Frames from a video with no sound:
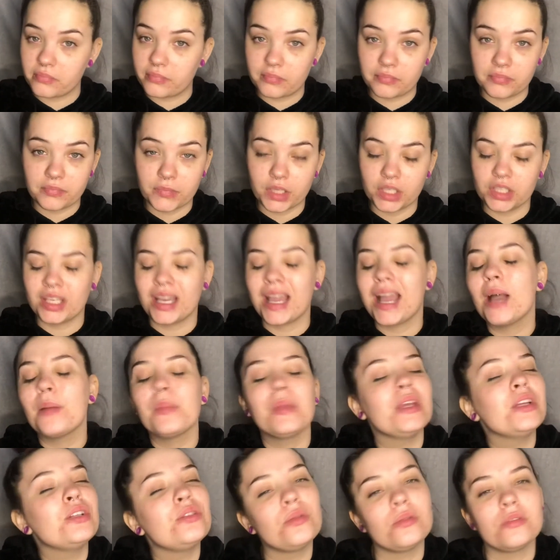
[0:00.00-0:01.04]
you can't beat a
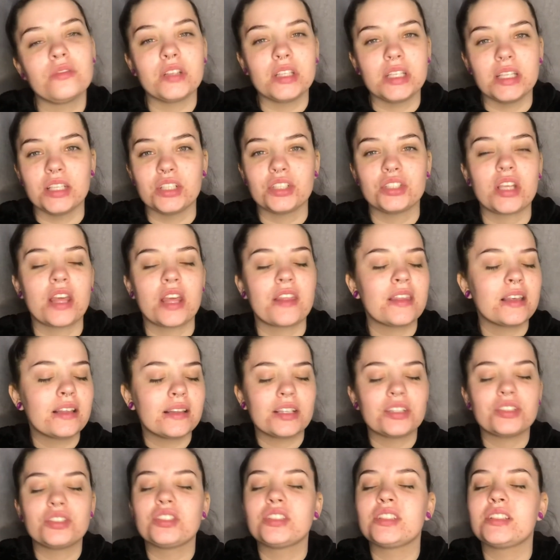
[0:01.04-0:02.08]
dewy finish. I think that's
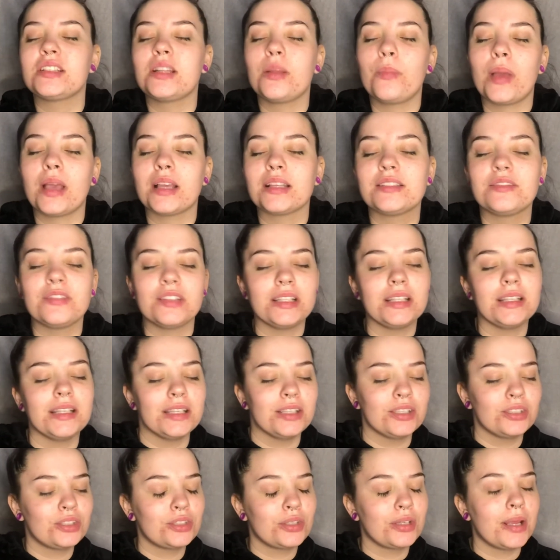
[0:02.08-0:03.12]
just the best finish
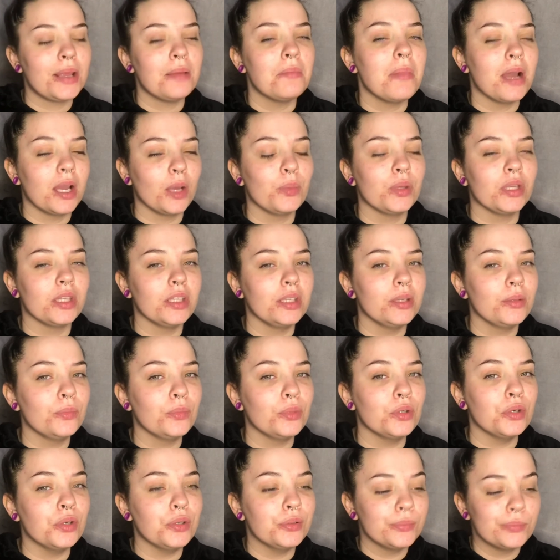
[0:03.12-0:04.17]
in my opinion, but
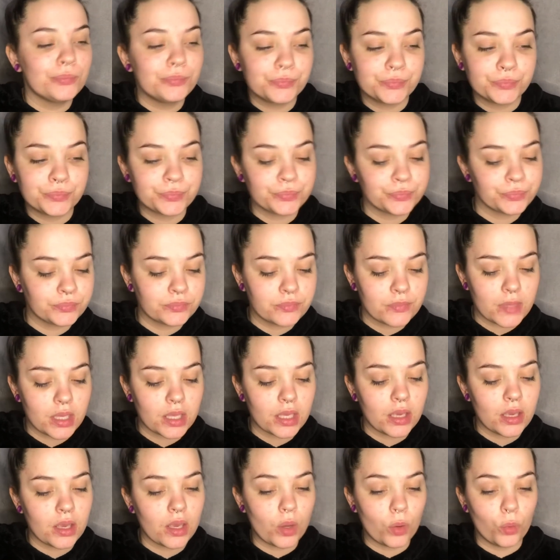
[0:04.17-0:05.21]

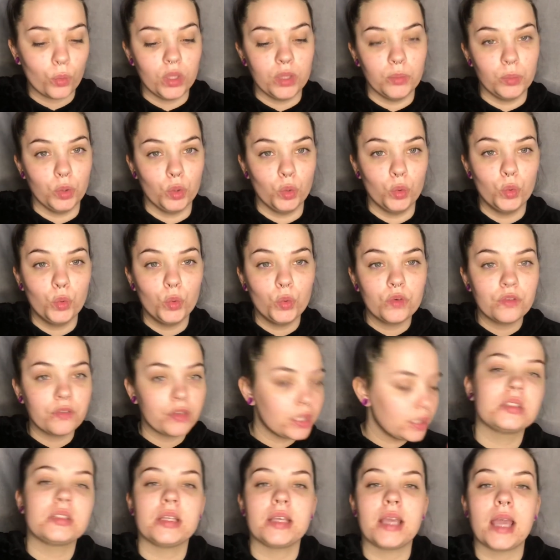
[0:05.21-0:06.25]
we move. So
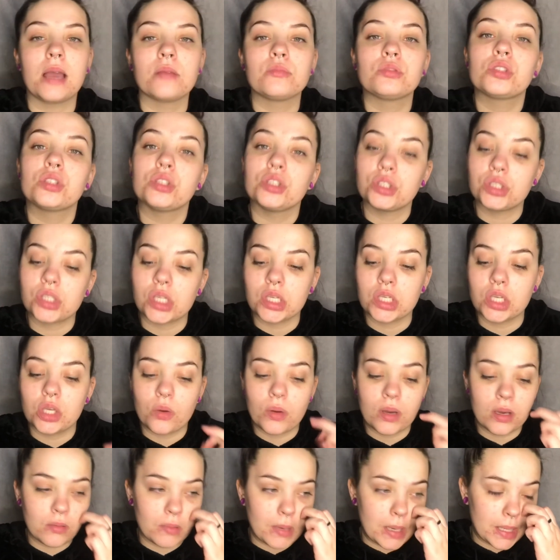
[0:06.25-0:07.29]
yeah, I'm just going to show you how
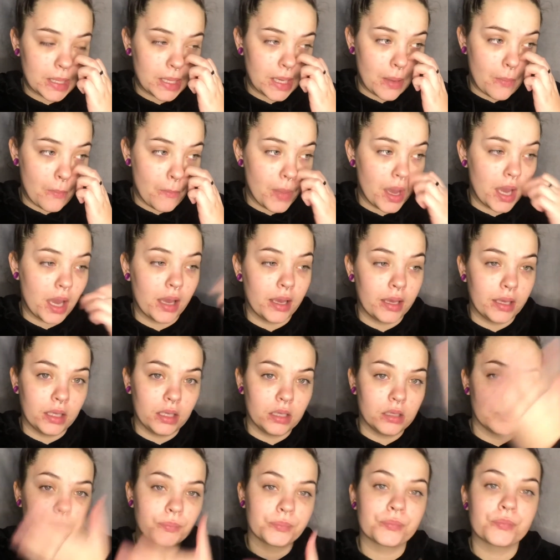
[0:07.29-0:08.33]
I get my
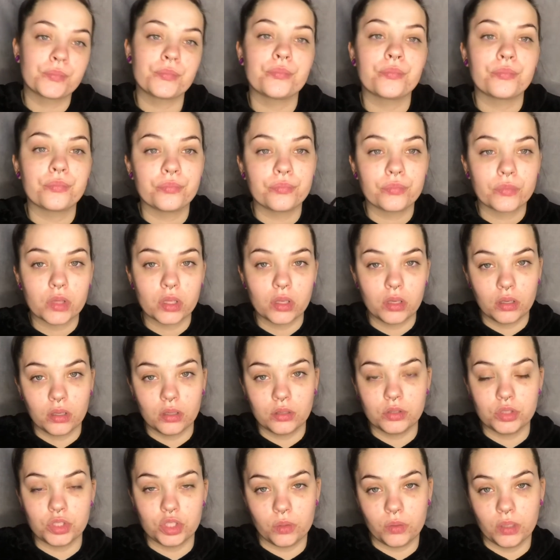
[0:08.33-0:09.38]

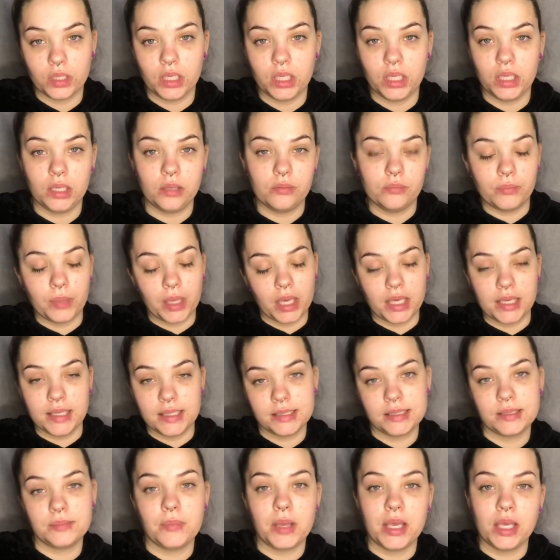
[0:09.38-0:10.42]
dewy base
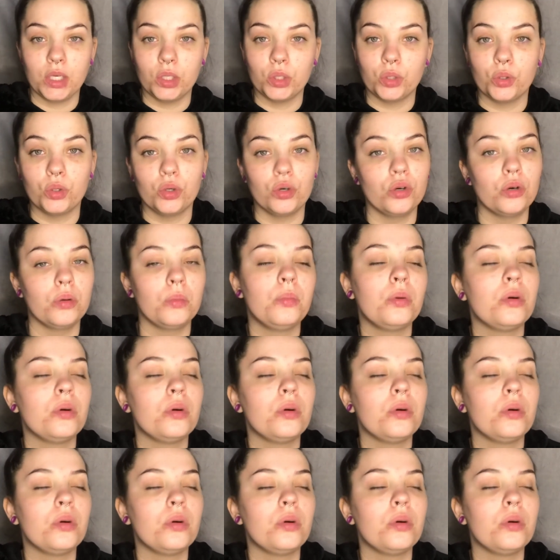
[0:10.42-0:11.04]
makeup